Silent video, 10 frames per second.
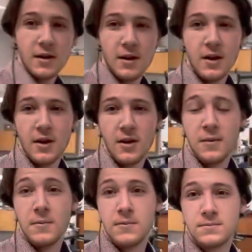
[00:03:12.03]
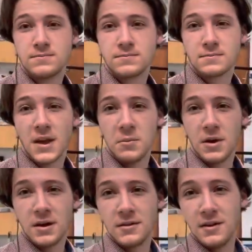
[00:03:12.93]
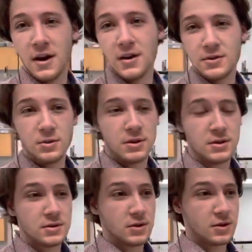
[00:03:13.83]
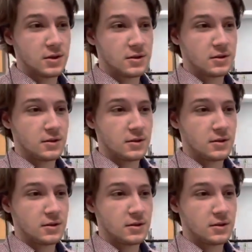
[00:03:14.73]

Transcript: I'm not doing turret.